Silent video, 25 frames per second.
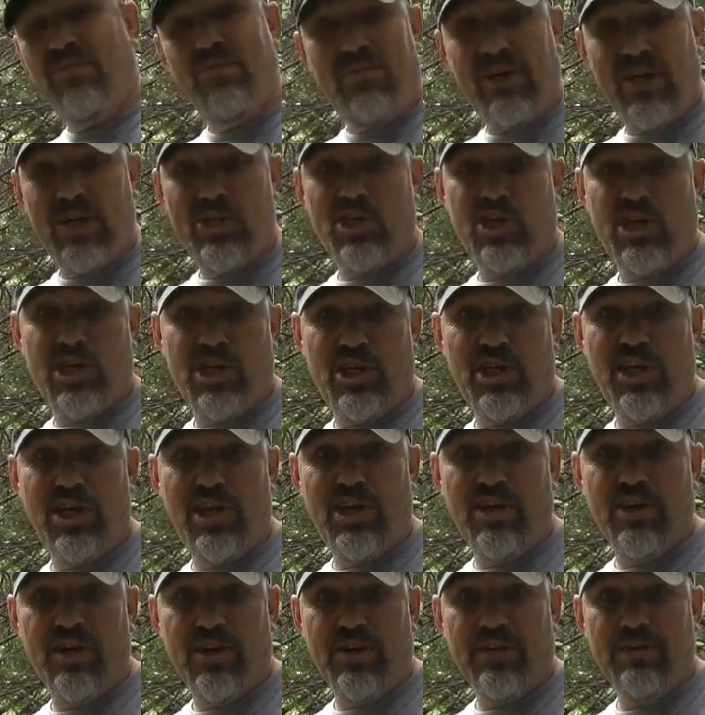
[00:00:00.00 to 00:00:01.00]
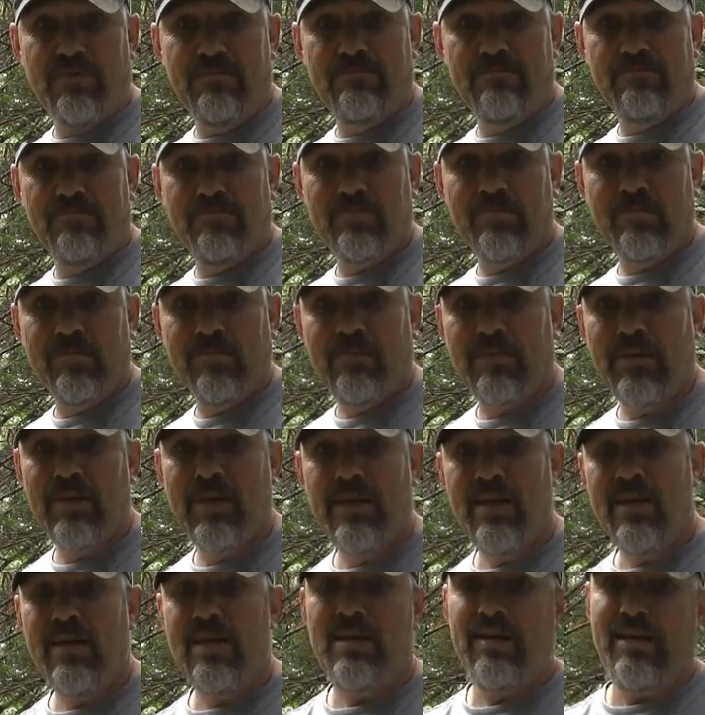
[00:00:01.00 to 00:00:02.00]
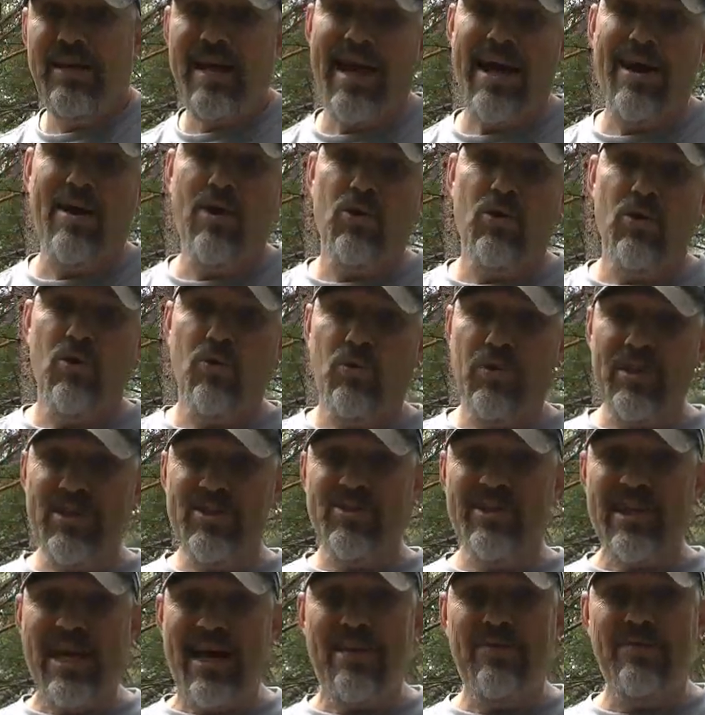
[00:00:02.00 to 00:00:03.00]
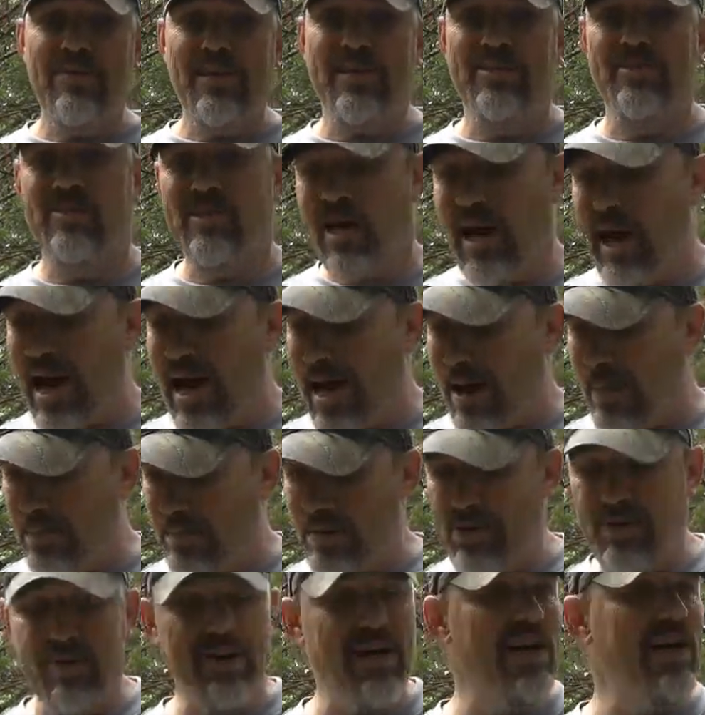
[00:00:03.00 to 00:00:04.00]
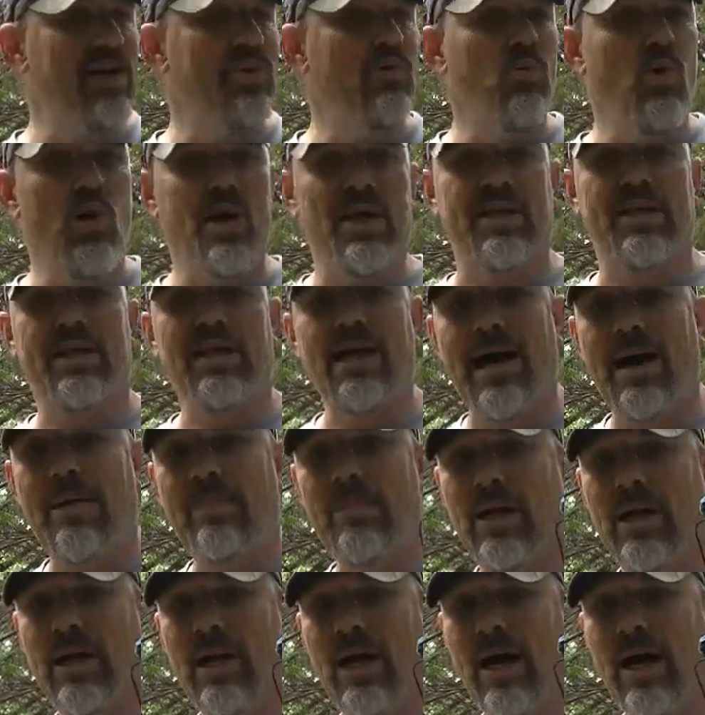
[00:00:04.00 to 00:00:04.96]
fish in here. Now, with setting this up, I don't want to cut my